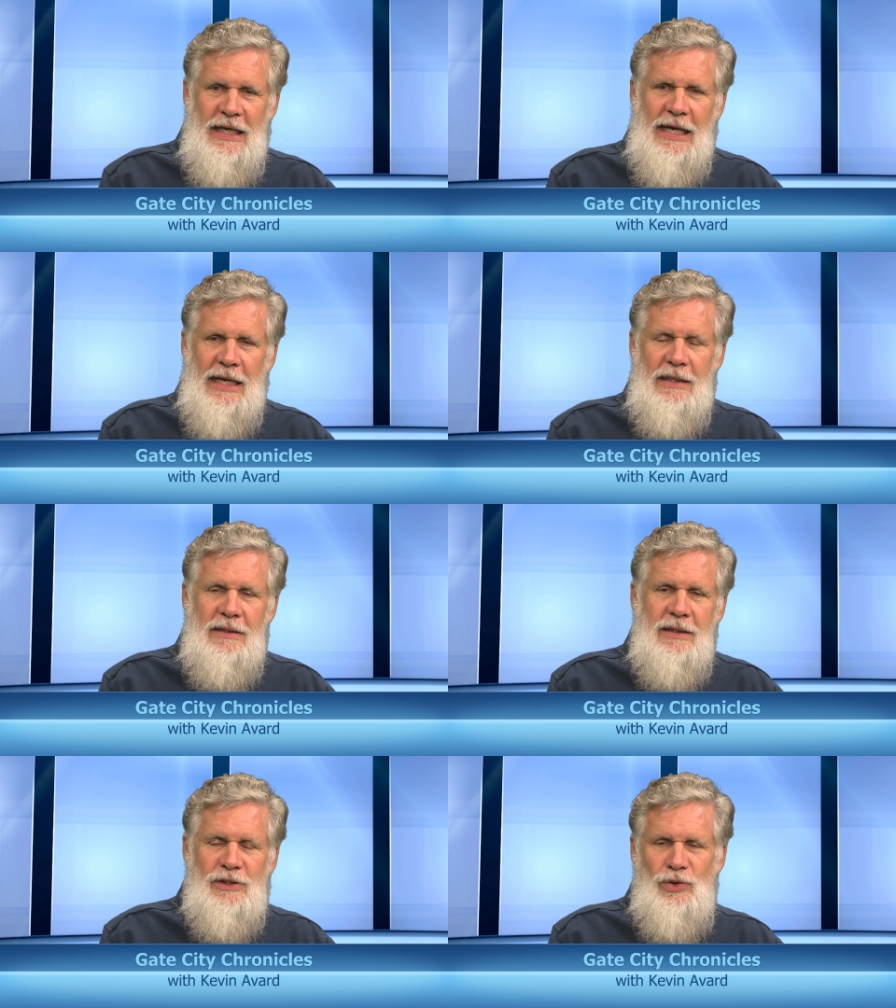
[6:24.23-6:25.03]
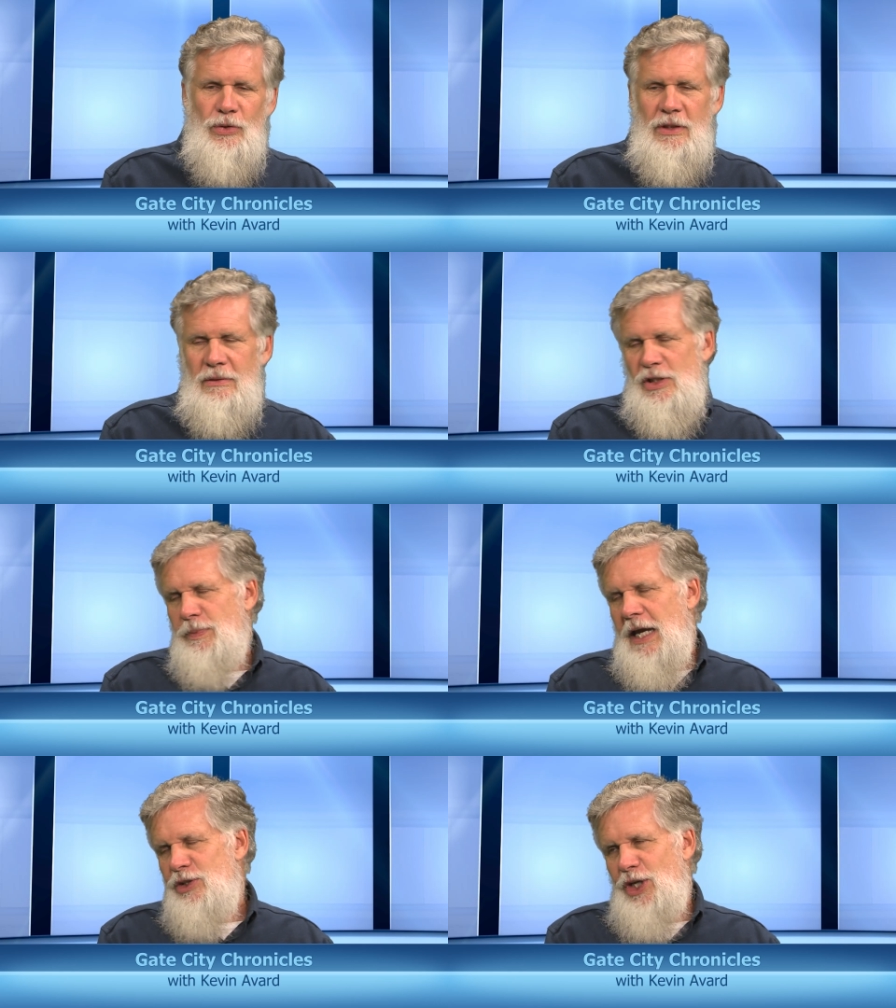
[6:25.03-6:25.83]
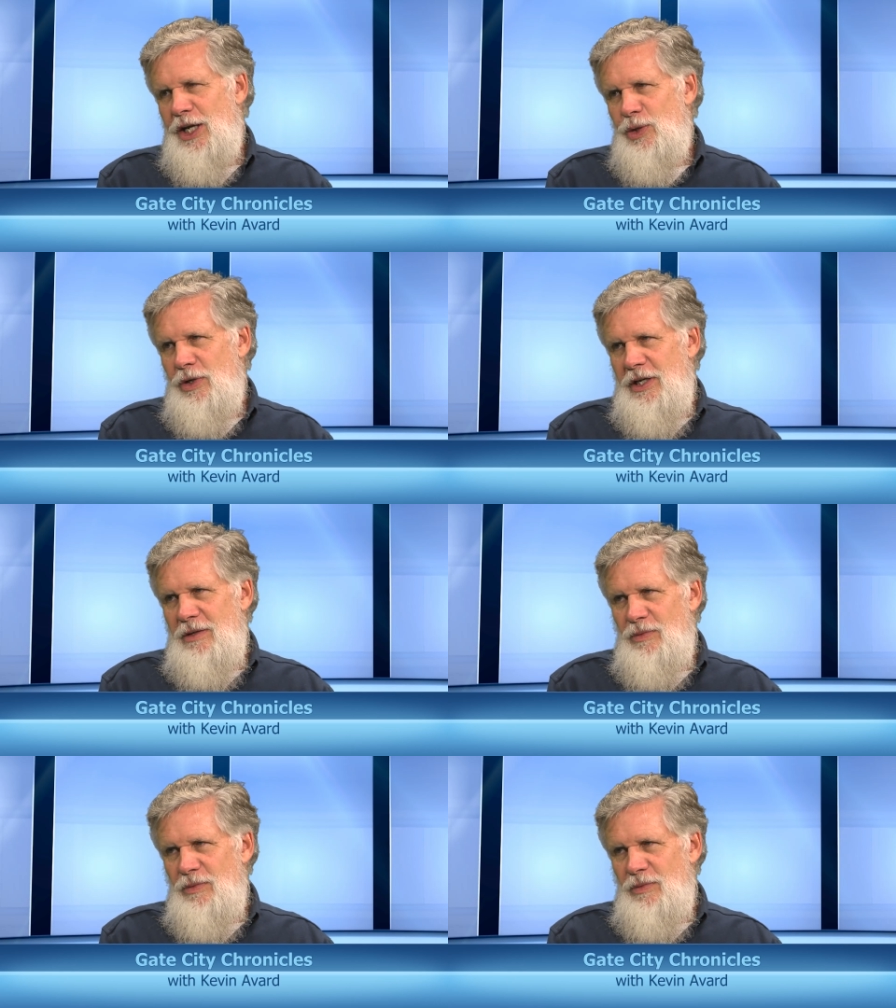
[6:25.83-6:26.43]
and I sold it this past January.